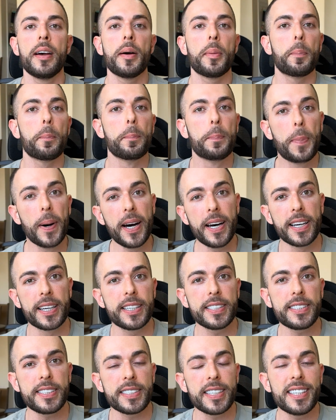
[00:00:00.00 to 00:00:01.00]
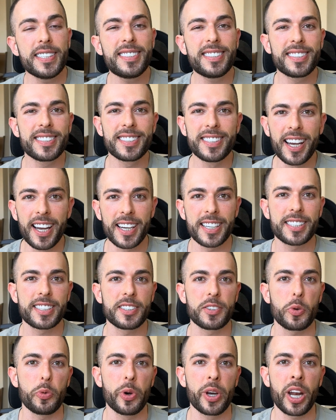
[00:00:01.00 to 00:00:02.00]
But it sucks
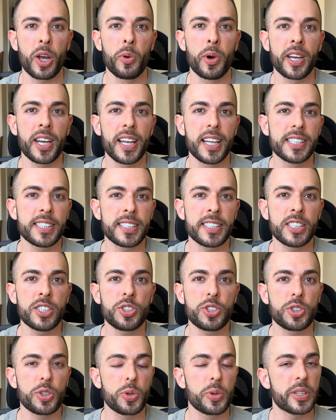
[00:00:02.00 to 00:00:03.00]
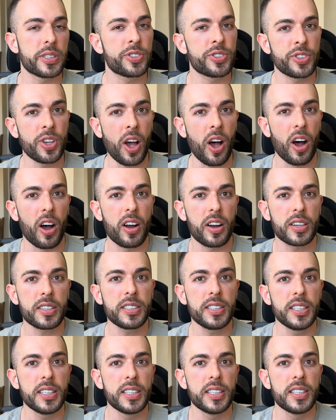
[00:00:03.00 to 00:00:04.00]
when I want to listen to a song
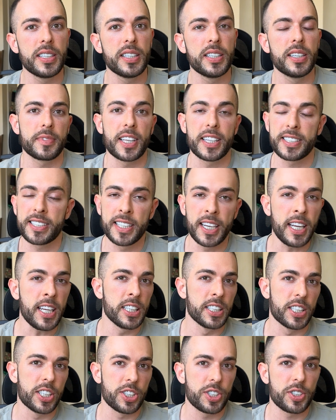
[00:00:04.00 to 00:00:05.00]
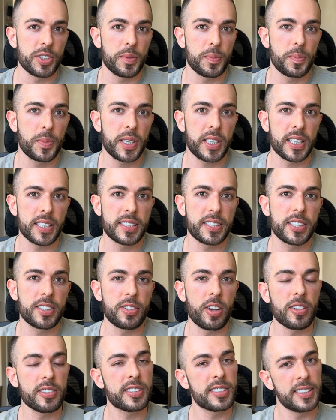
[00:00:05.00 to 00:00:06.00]
that's in English, because the
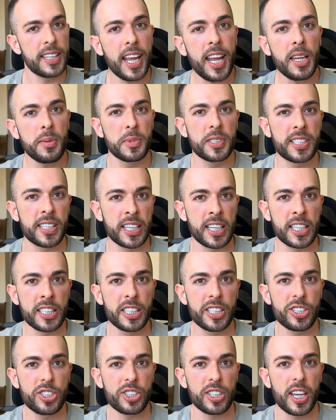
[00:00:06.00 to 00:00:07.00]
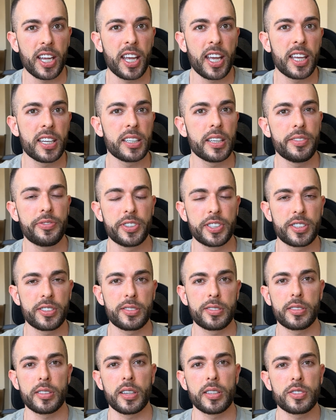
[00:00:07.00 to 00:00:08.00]
song's name is in English, and if
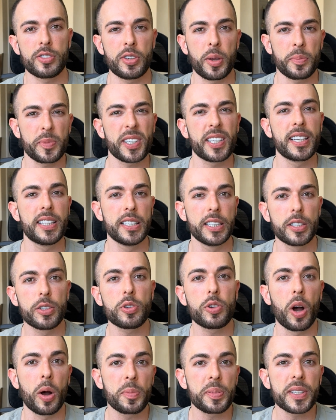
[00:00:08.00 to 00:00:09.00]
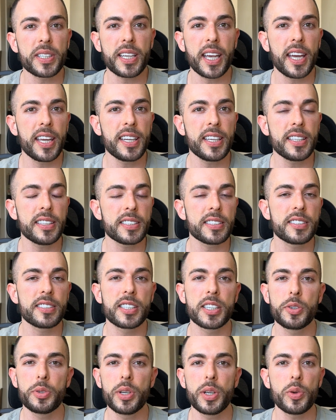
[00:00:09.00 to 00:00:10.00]
it's something a little complicated,
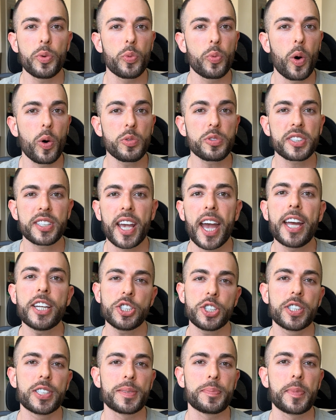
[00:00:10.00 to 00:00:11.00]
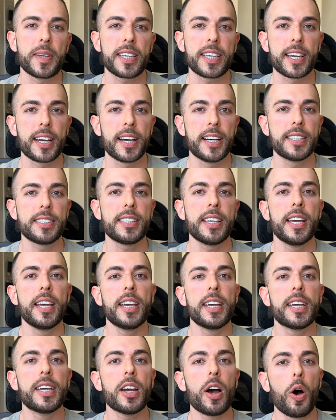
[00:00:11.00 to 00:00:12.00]
Siri won't catch it because
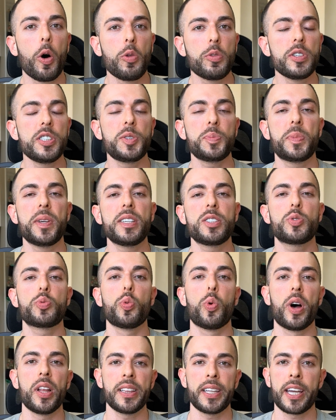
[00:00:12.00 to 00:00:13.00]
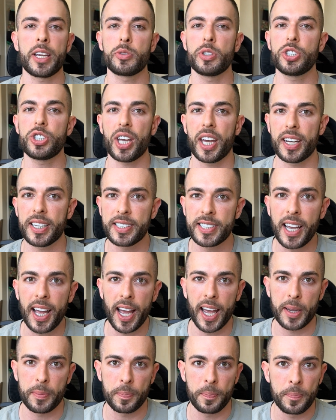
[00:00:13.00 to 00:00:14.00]
he only speaks one language at a
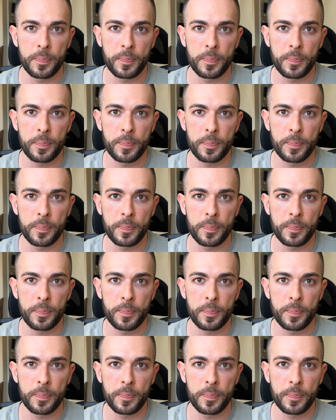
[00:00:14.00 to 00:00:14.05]
time.